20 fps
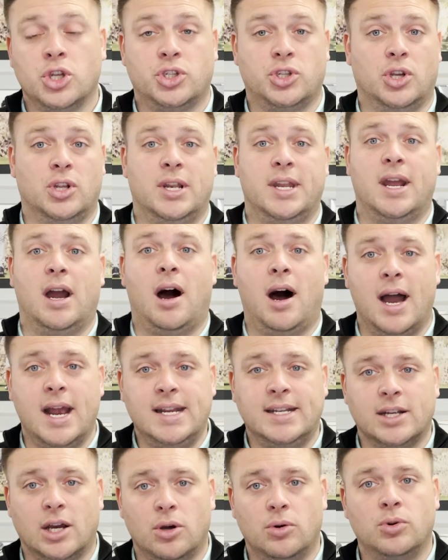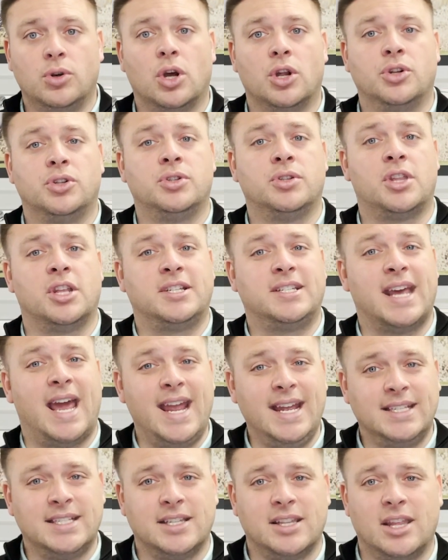Certainly I don't. And the
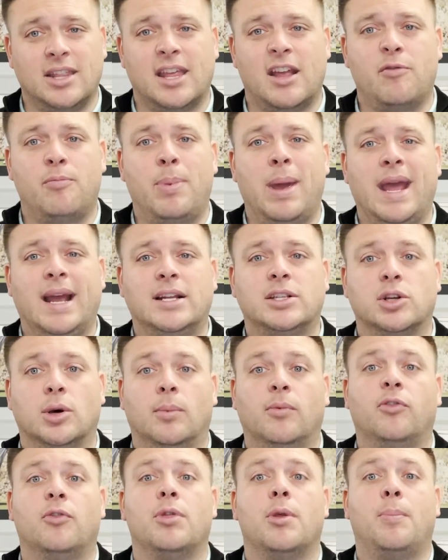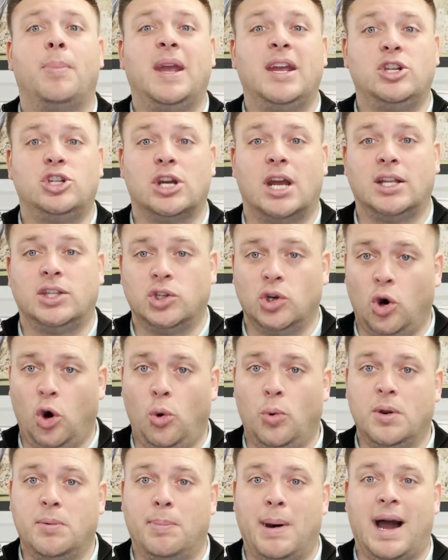data that they've picked up from the P G A Tour
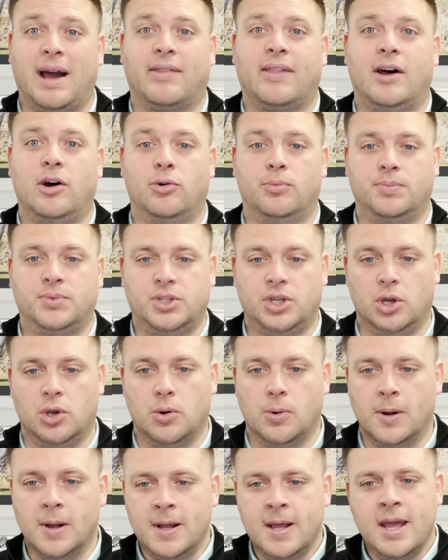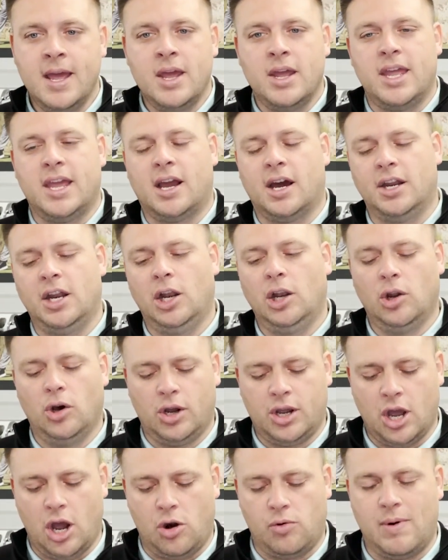would back that up too. You kind of
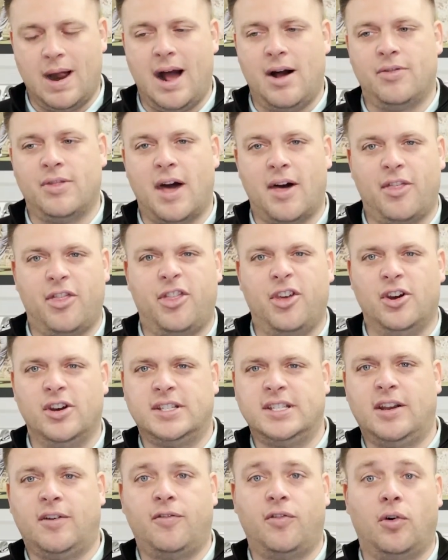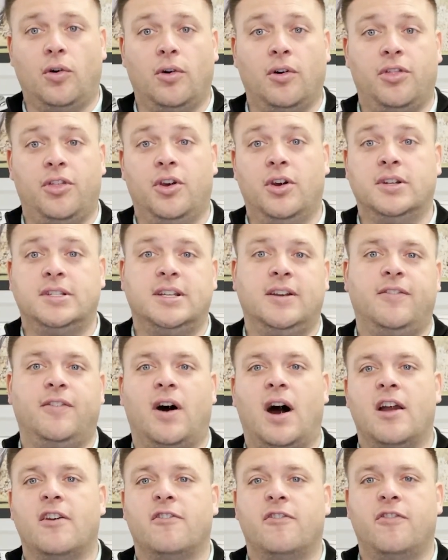look at around that thirty-four,
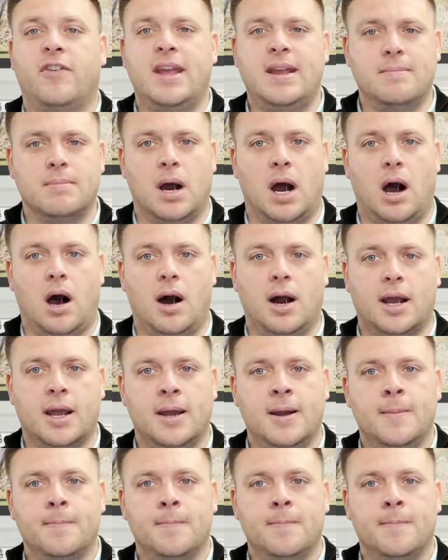thirty-five feet mark,